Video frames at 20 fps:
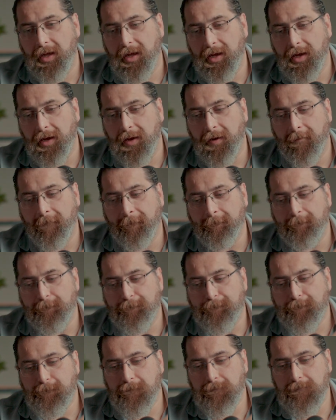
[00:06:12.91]
um,
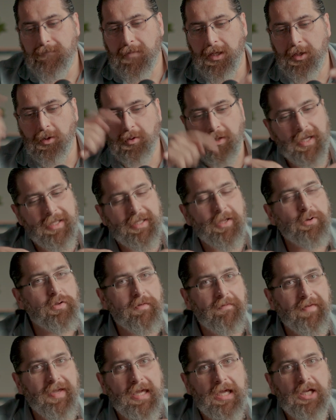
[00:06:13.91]
you'll get a
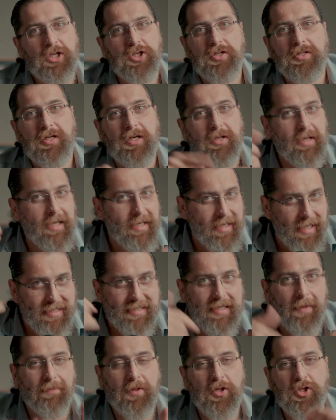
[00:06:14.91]
notification and you can
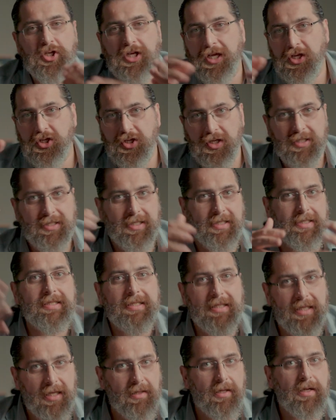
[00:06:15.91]
accept the changes and
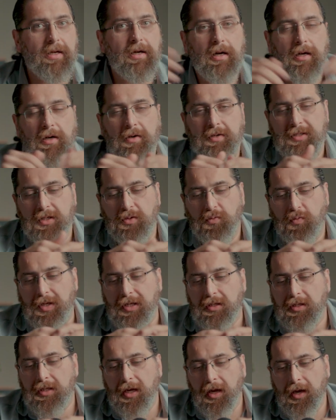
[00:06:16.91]
see the colors in
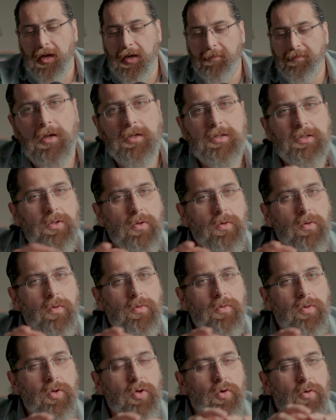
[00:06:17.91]
real time.
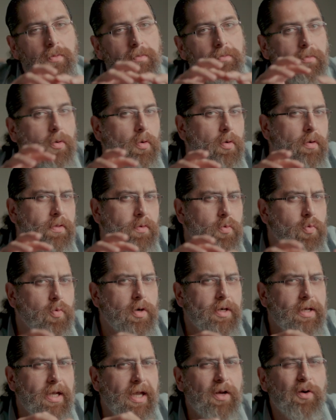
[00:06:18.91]
So you're both
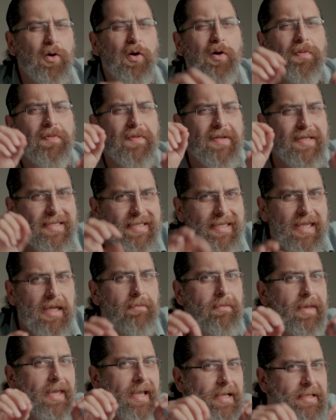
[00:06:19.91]
working on the
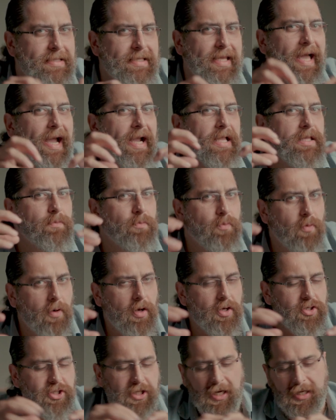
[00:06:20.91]
same exact
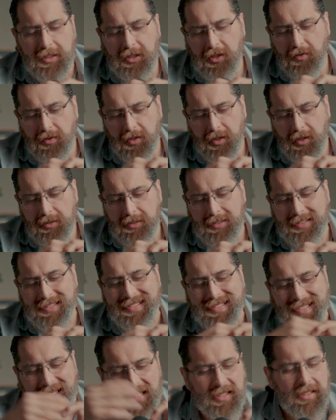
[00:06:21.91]
project. You're not
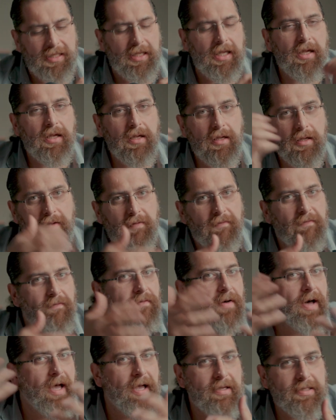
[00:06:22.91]
sending
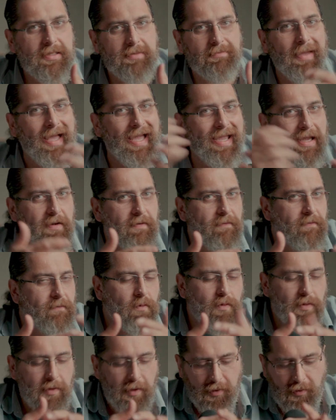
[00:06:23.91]
files back and
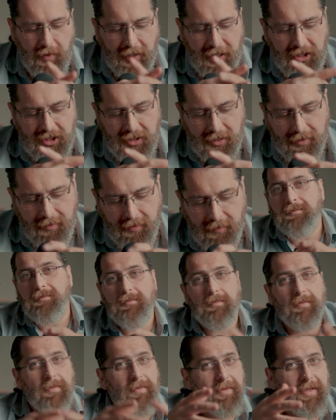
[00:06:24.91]
forth to each other.
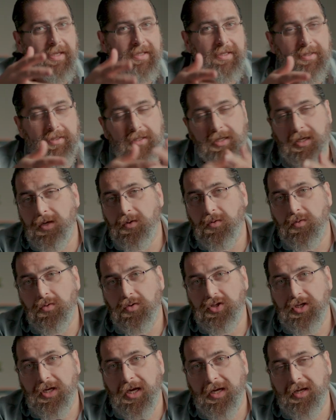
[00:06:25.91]
This is
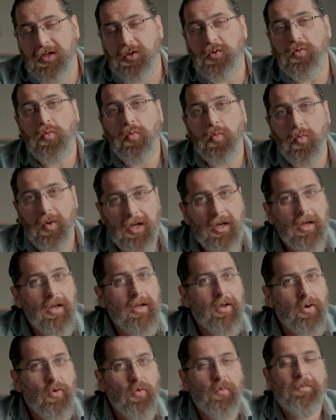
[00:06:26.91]
huge and it
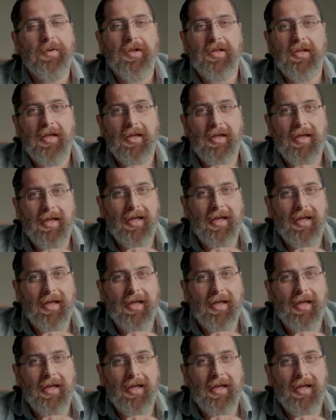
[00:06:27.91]
will open